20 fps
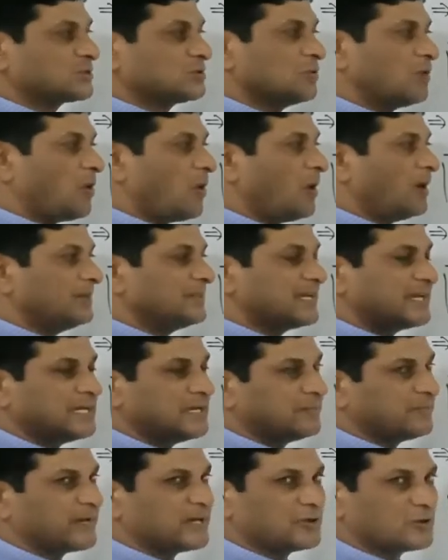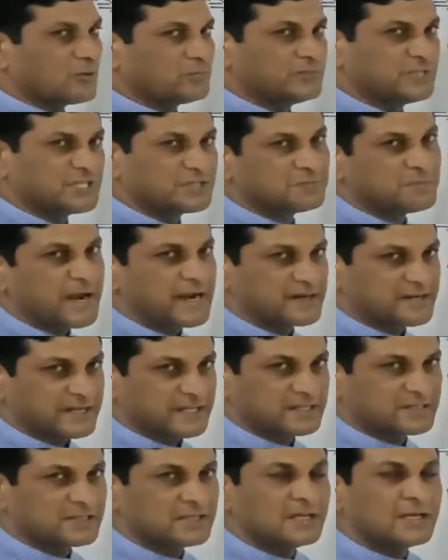to all the element of this
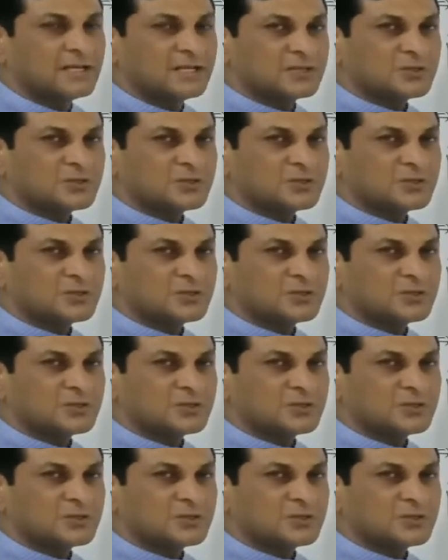matrix.